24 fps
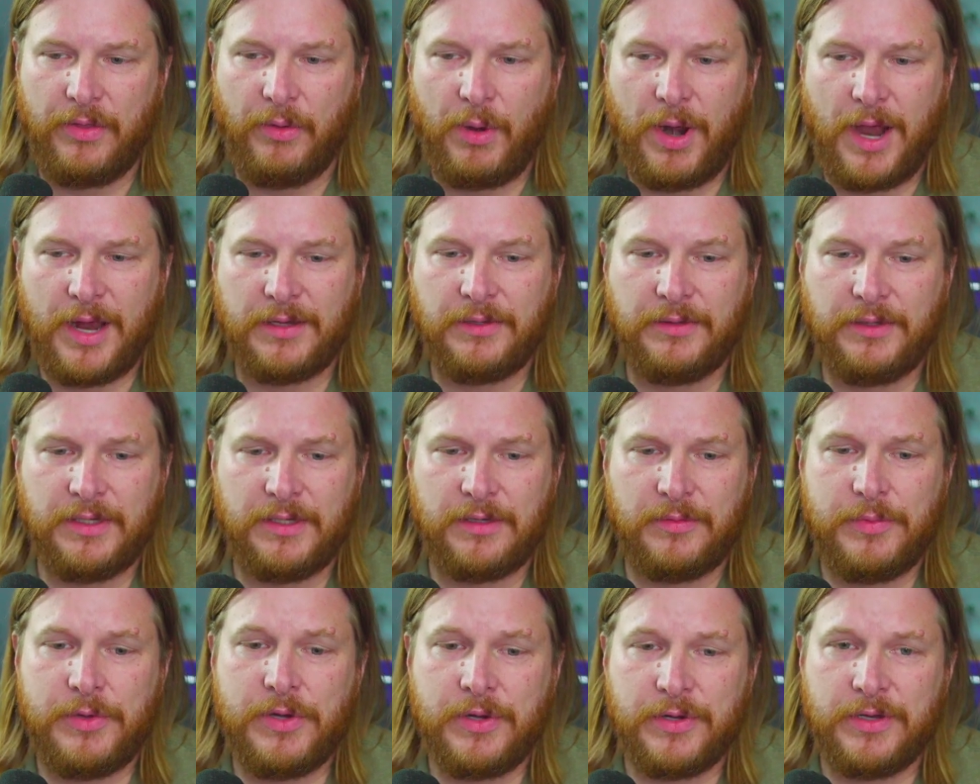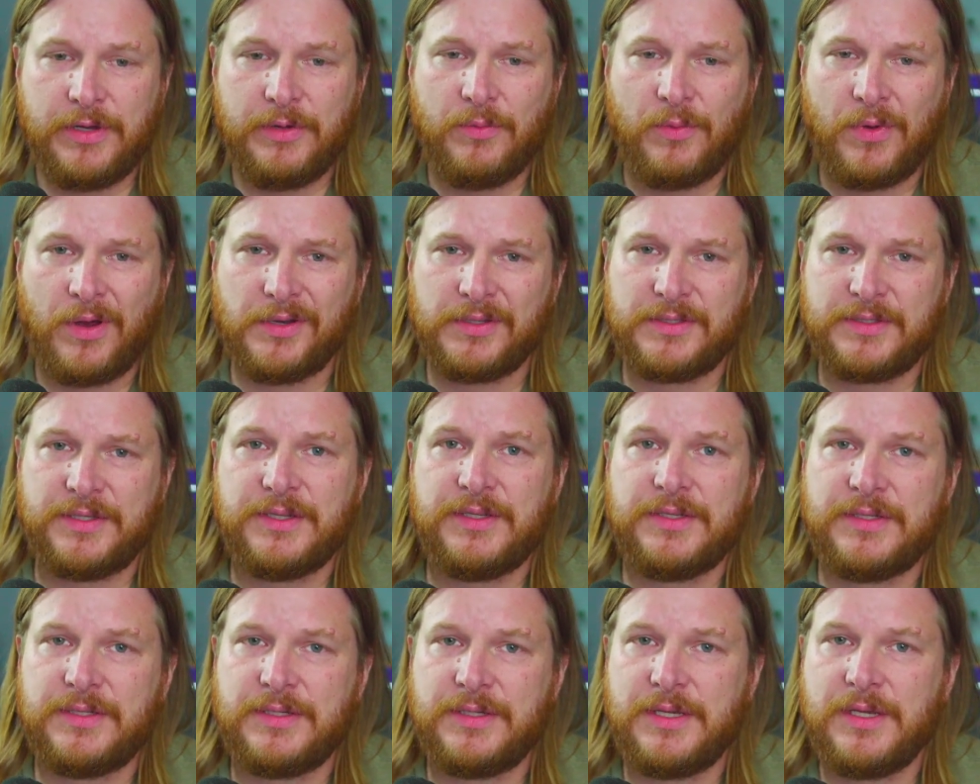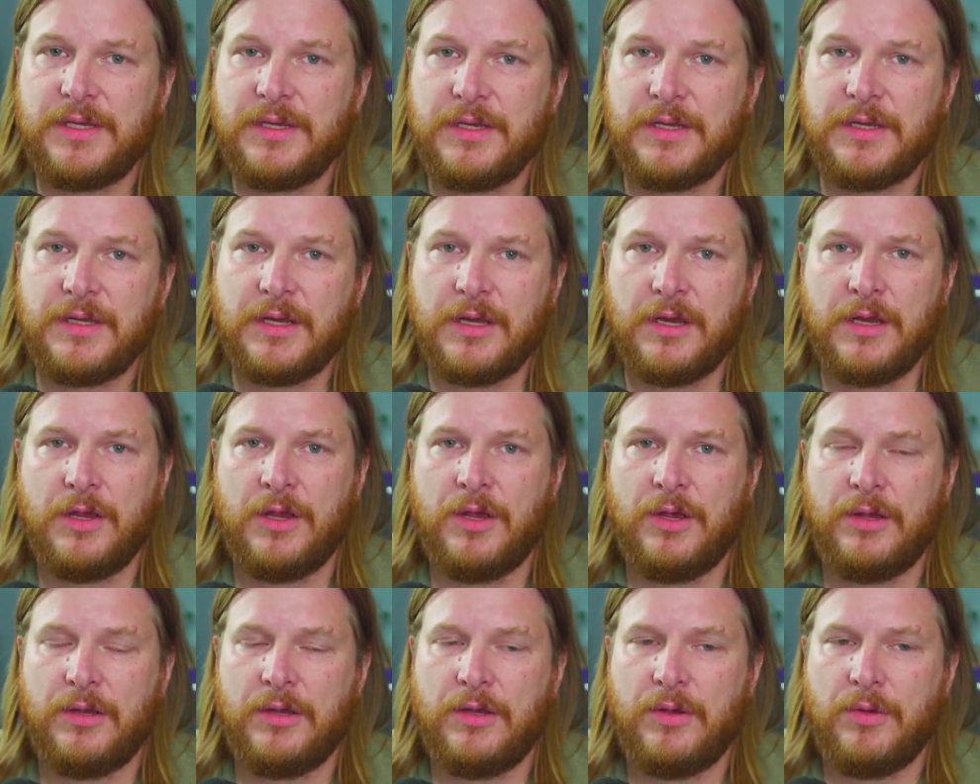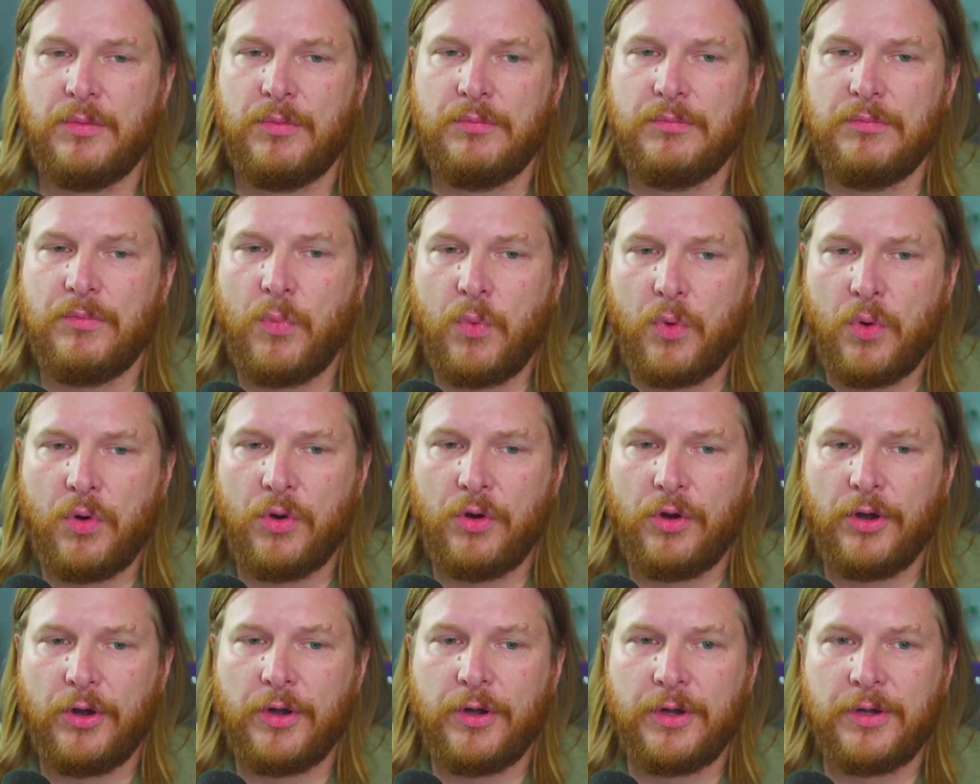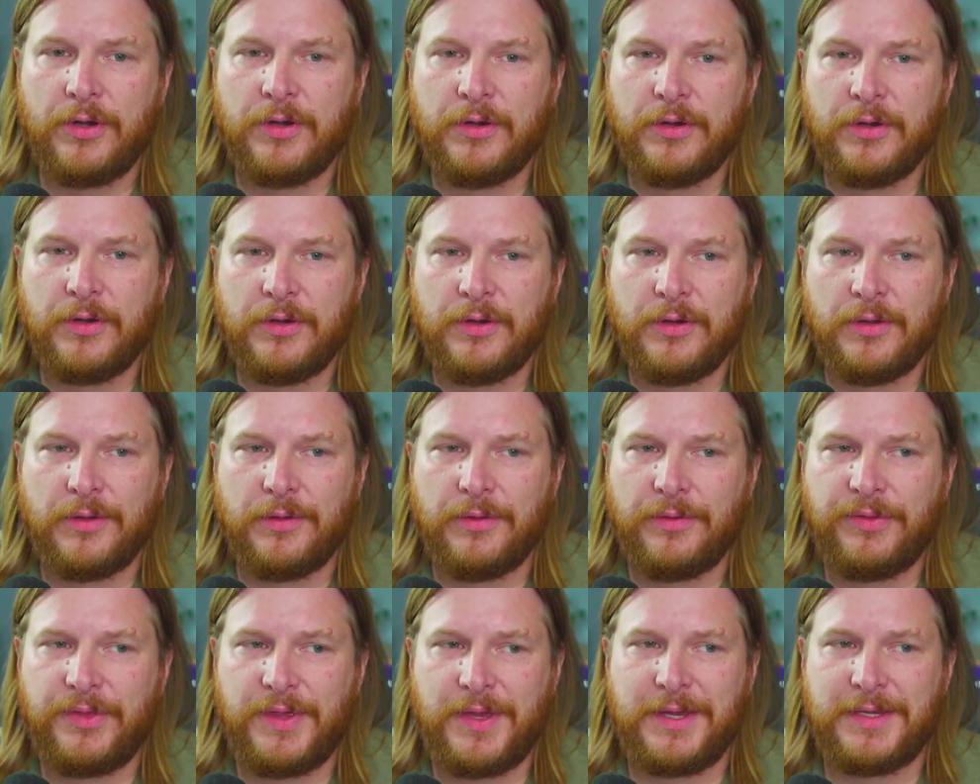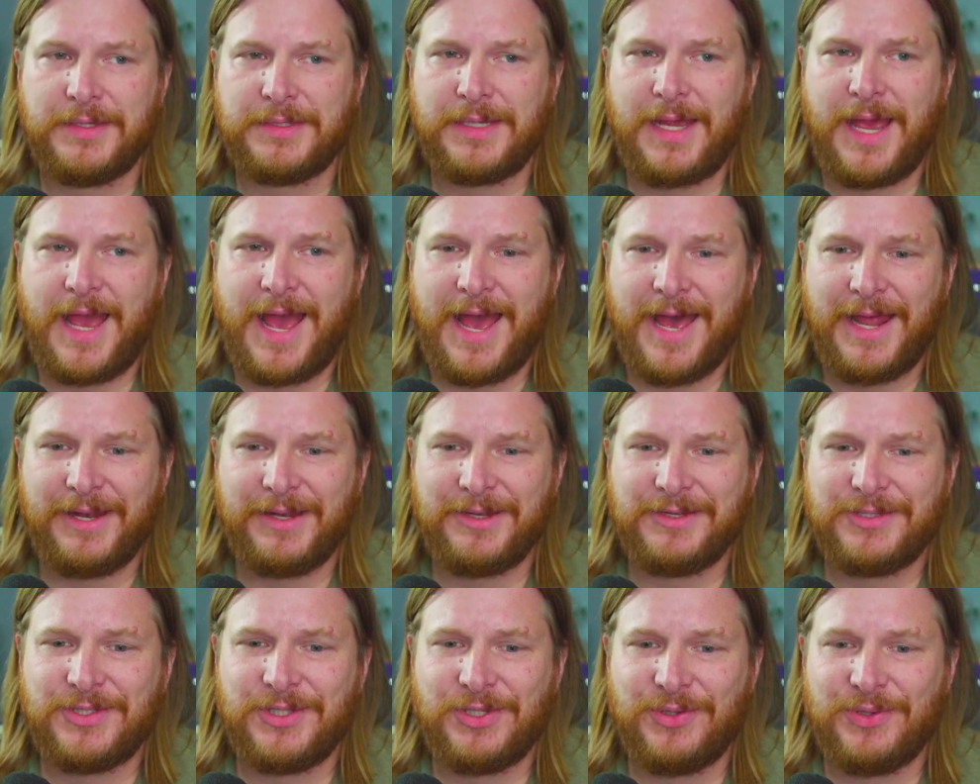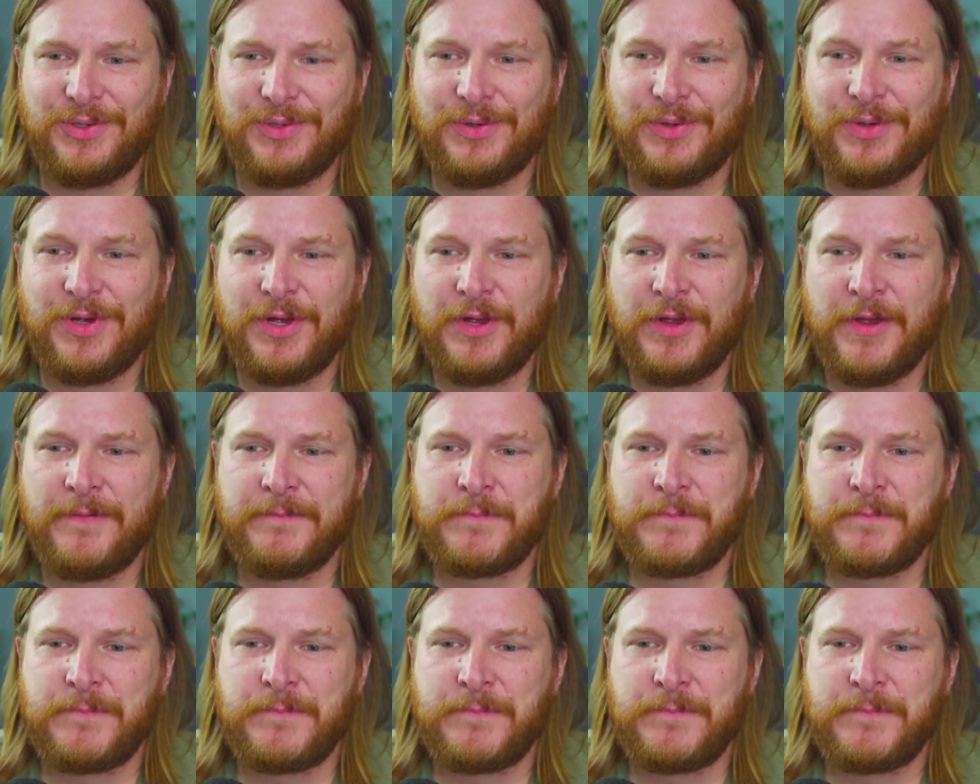The Rocket League community wants to see more things added to